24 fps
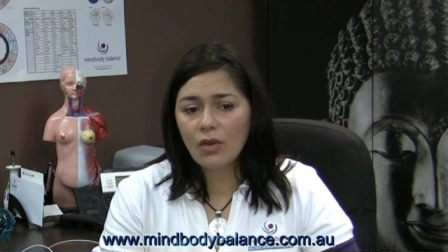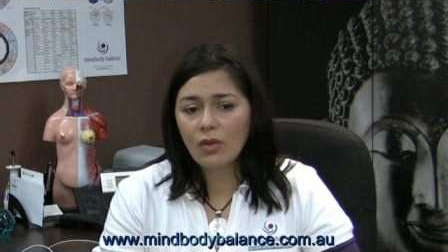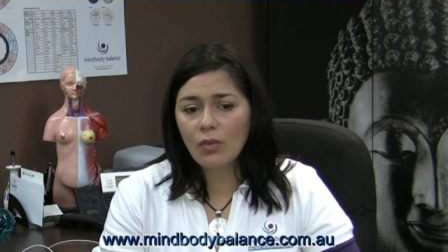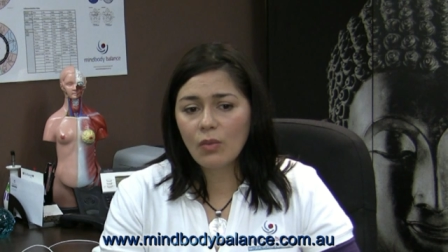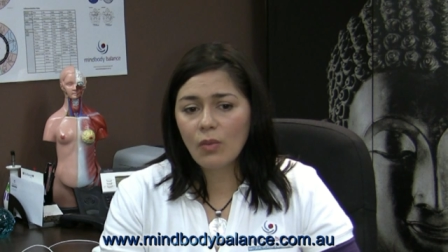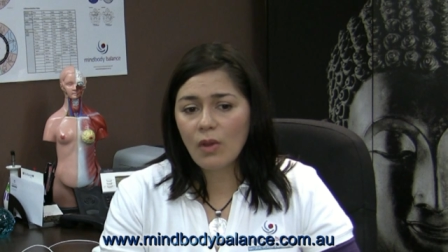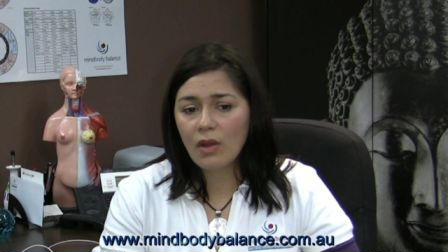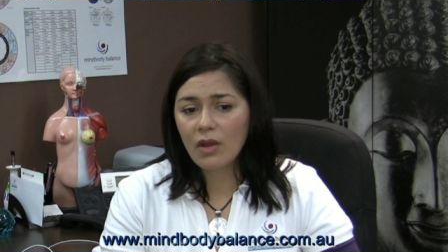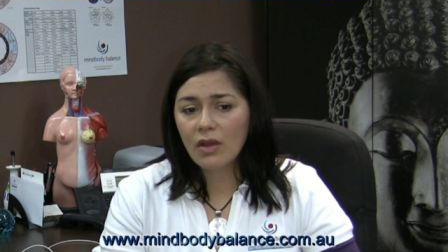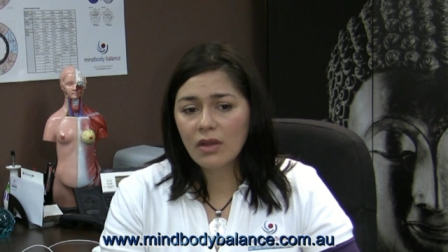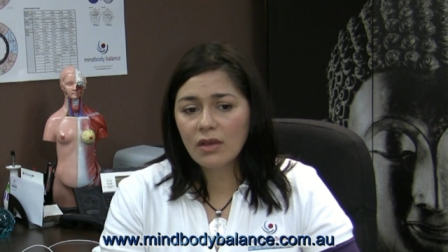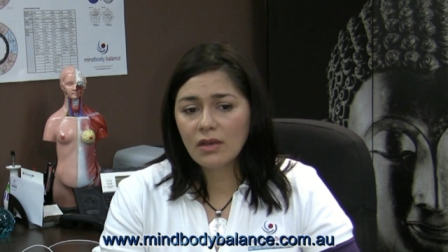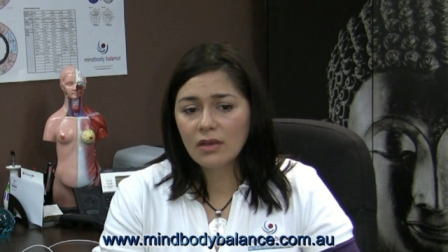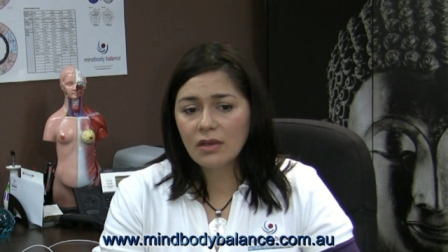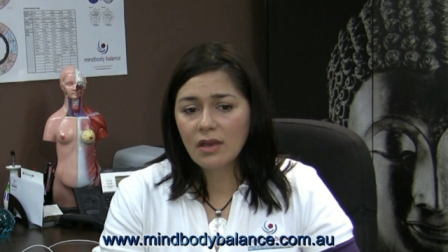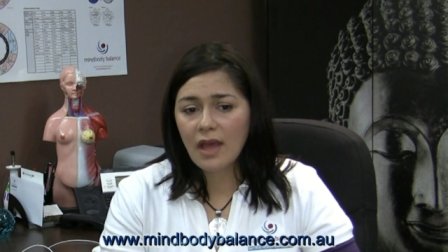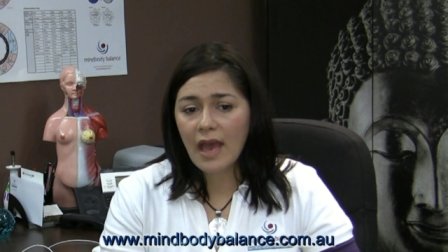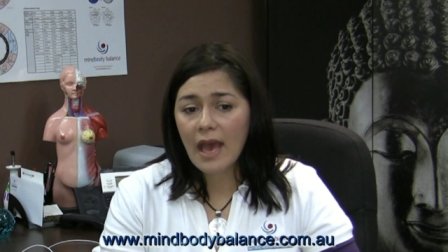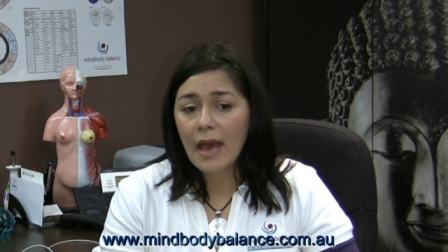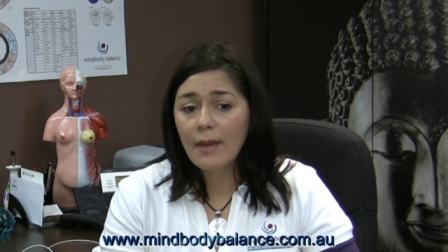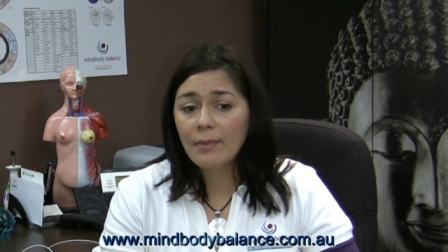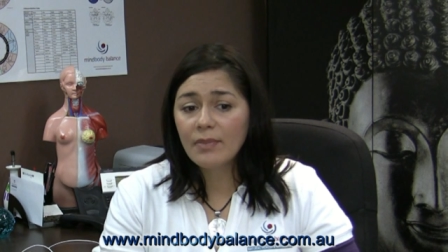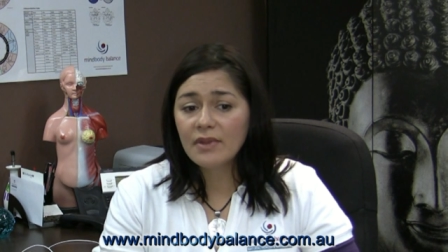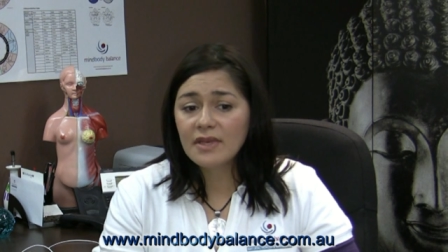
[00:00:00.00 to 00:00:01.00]
what can
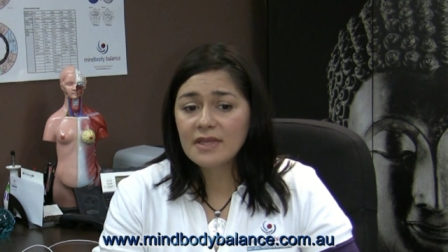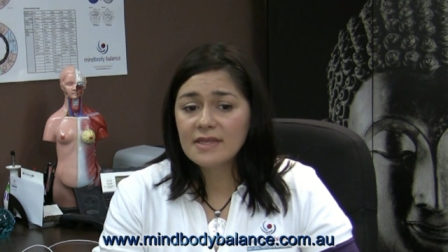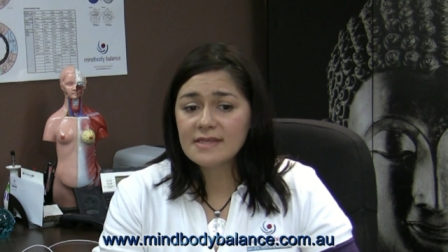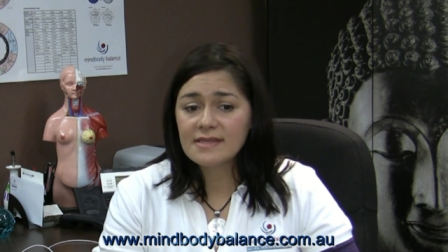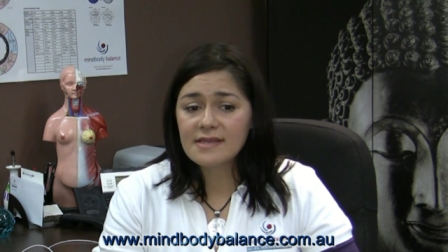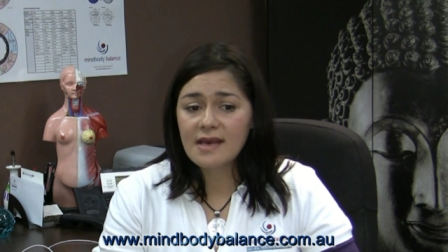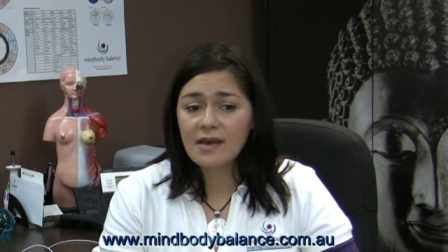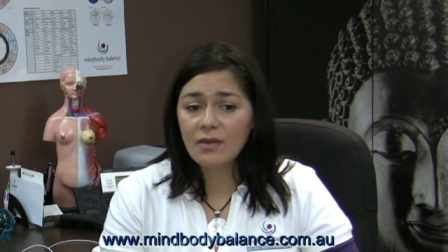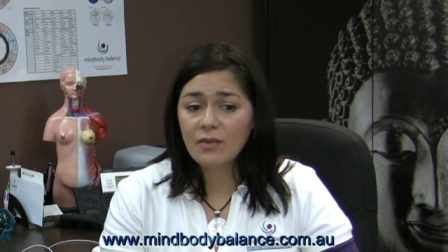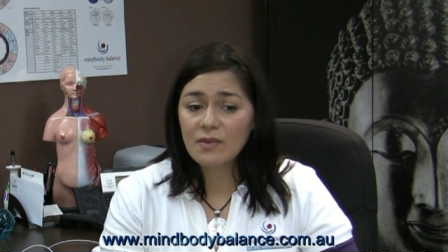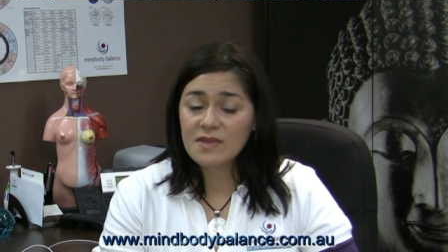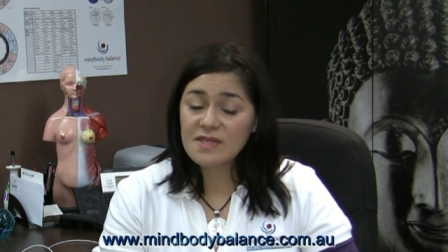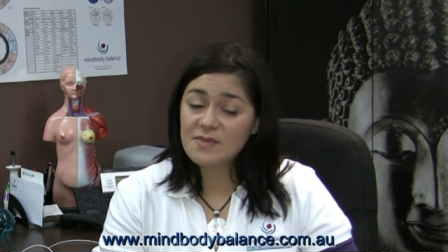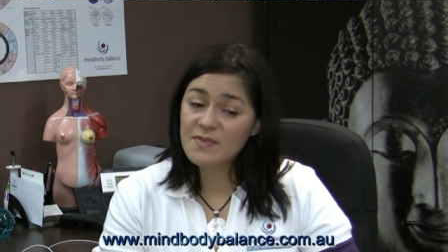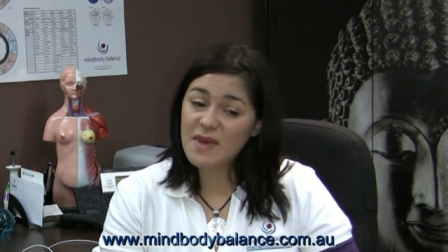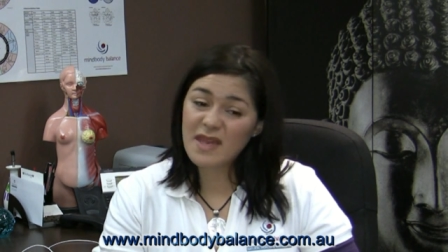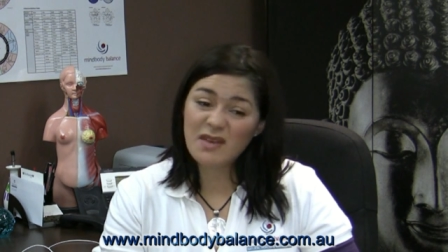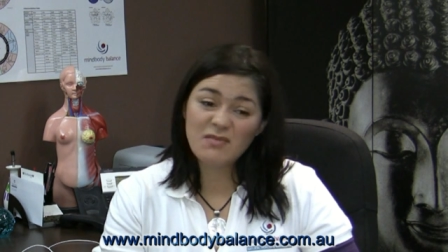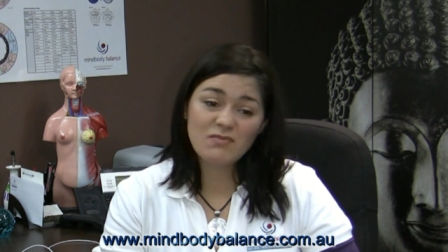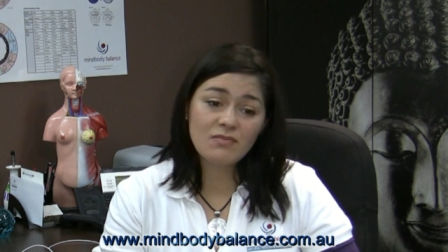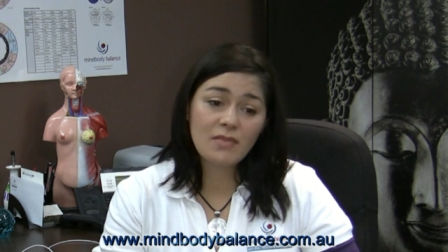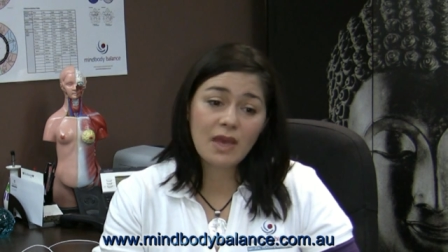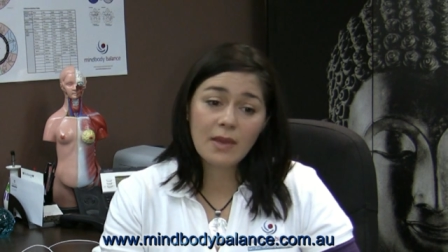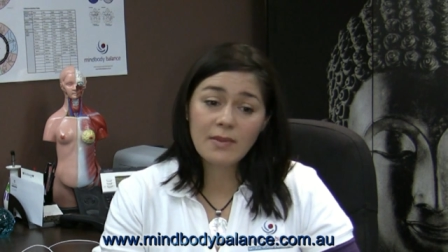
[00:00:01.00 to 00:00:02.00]
happen is that we
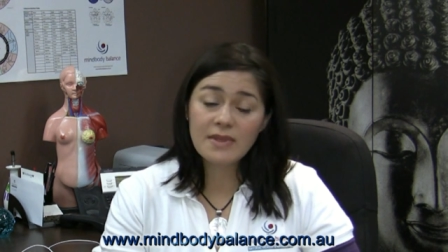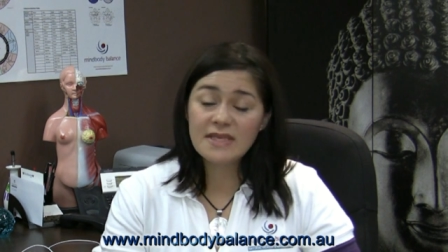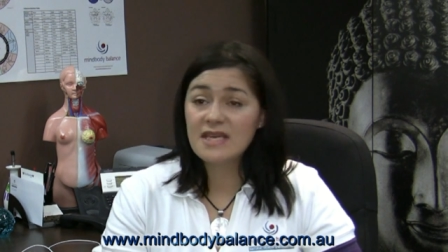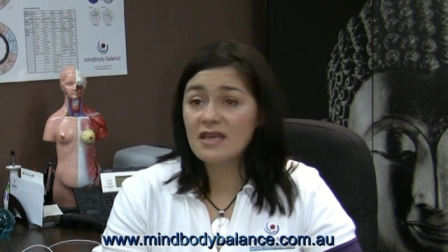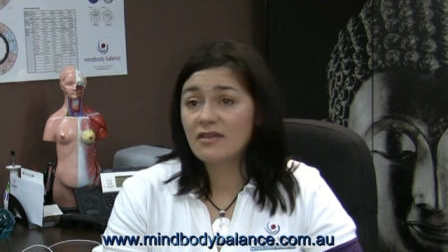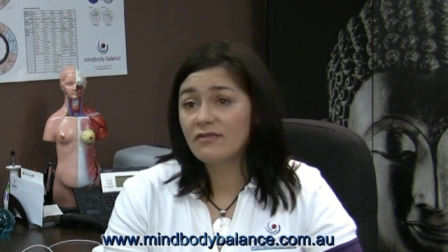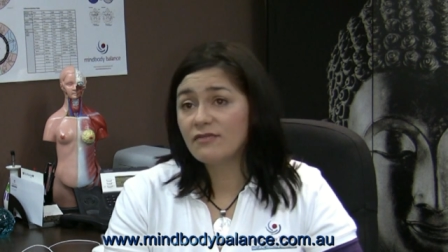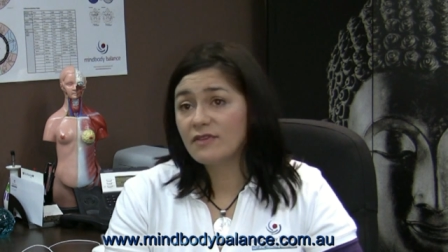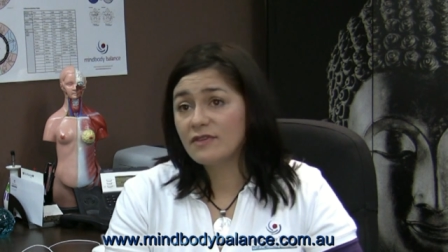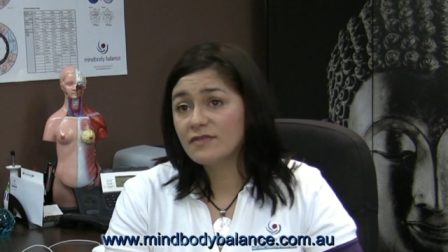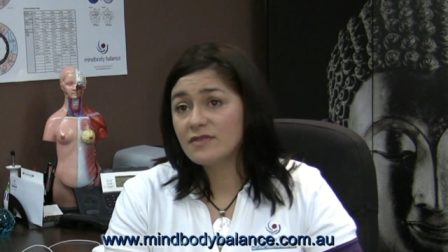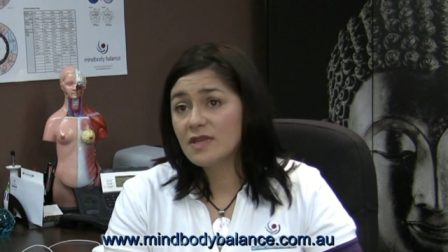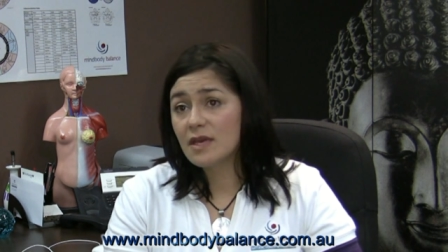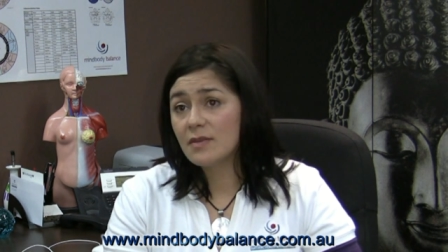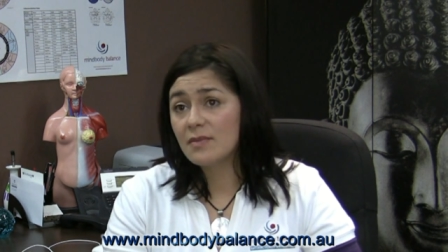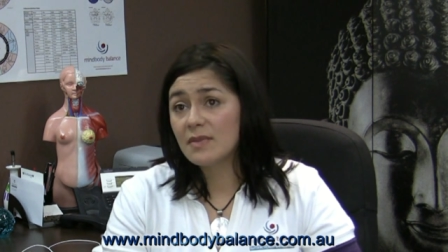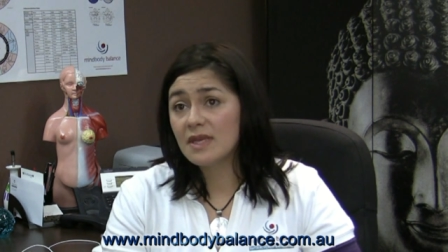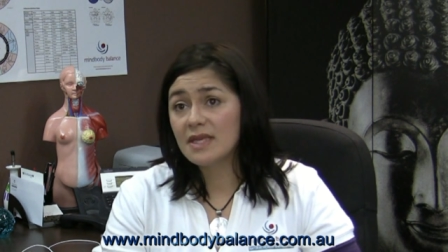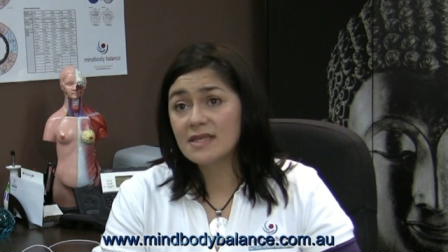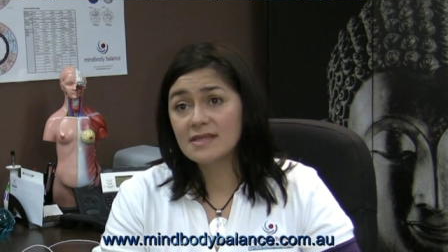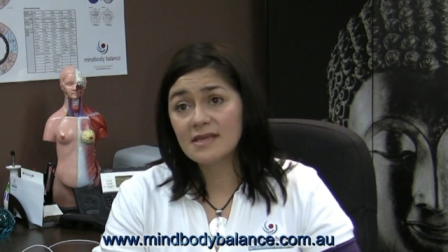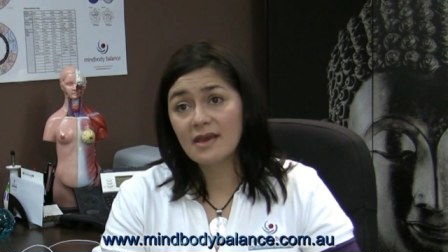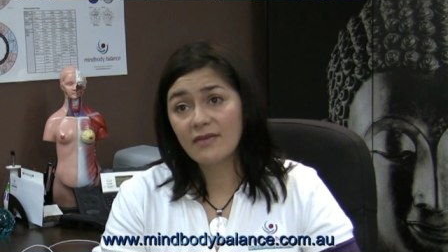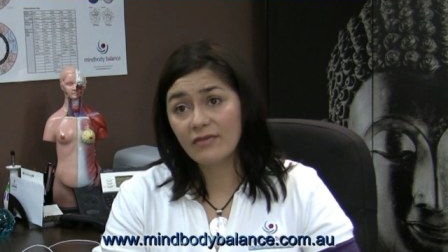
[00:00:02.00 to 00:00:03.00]
spend maybe 10-15
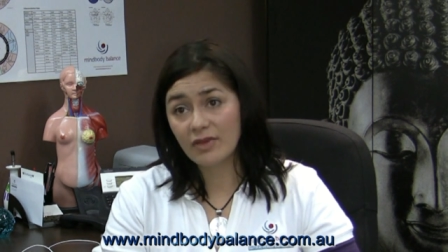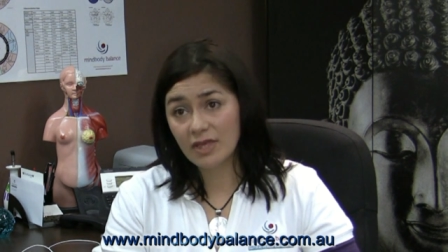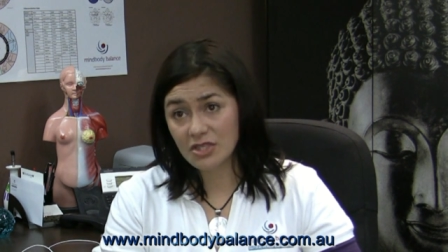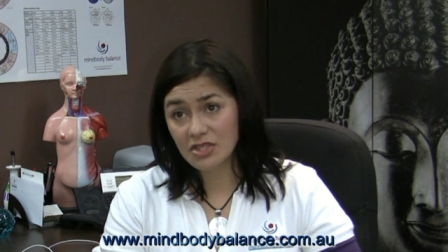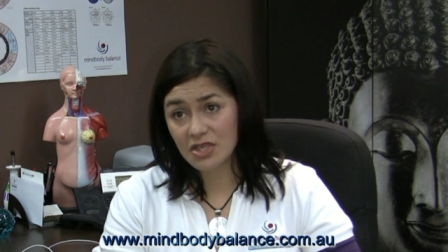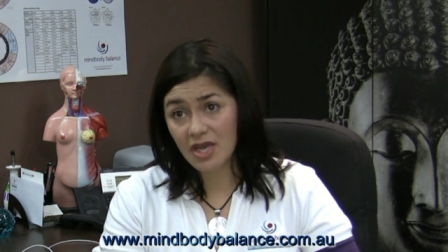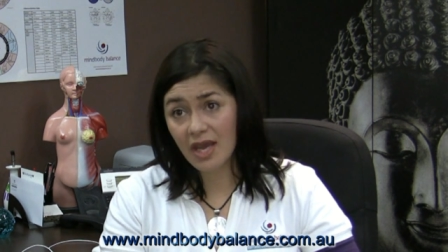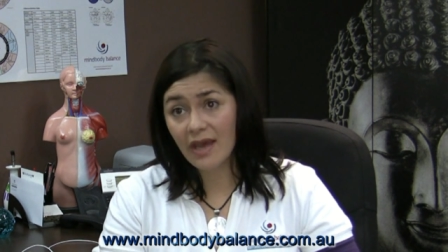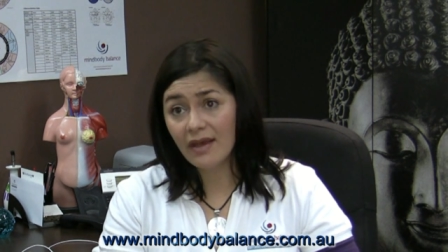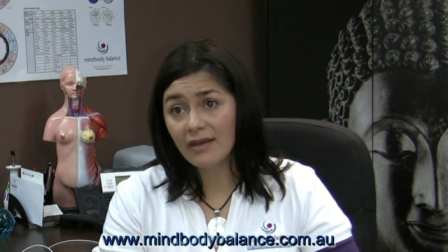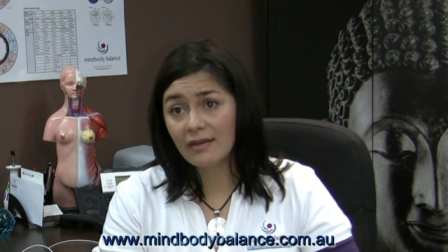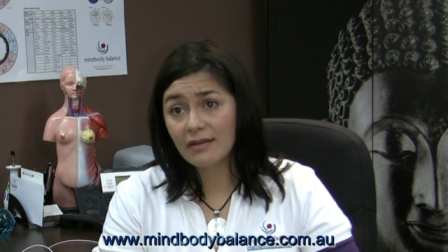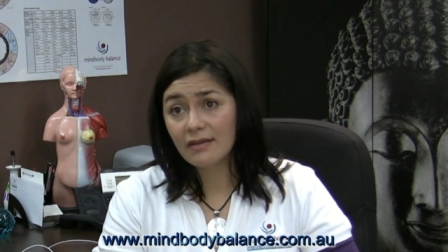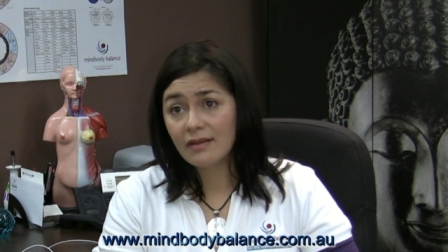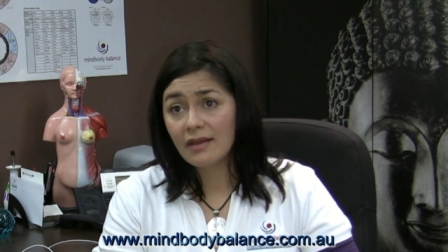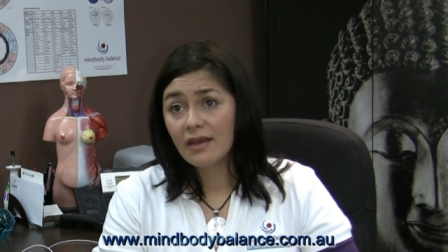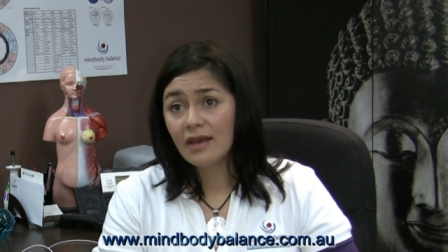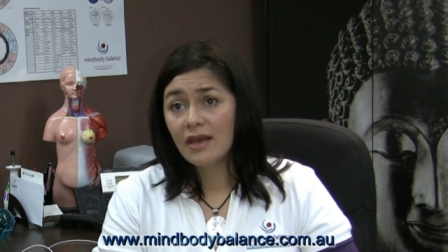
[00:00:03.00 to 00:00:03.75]
minutes having a chat